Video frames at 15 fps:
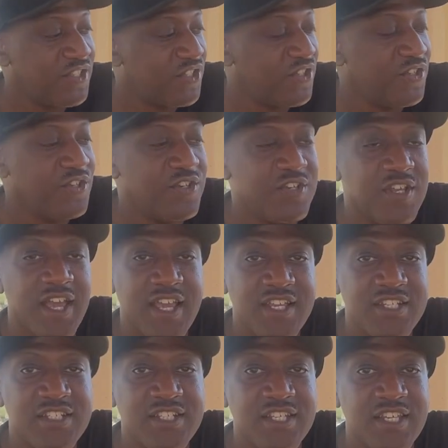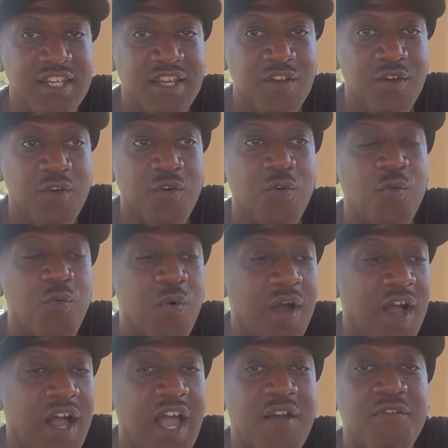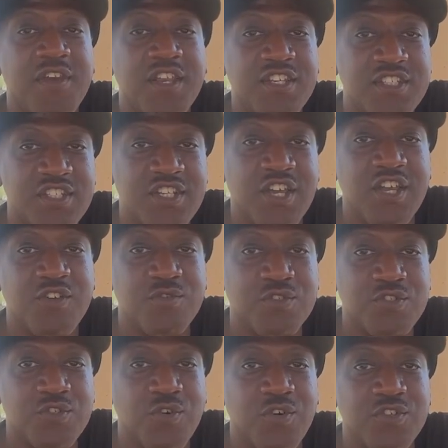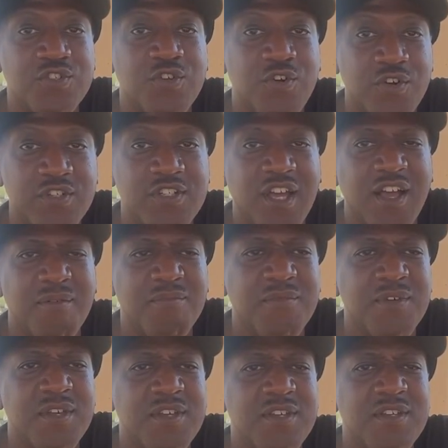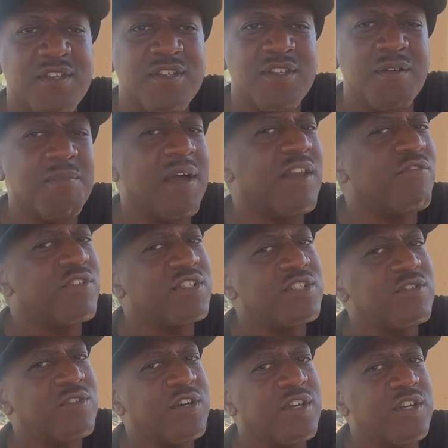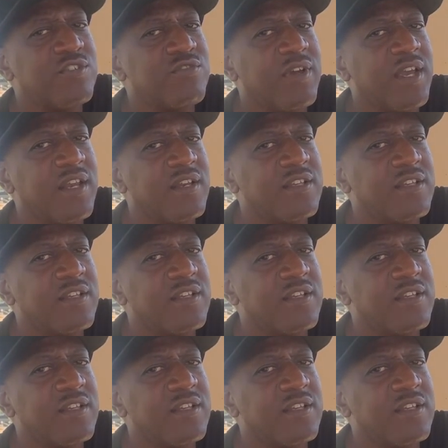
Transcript: to the AC while having an external source hooked up, your battery's still going to drain.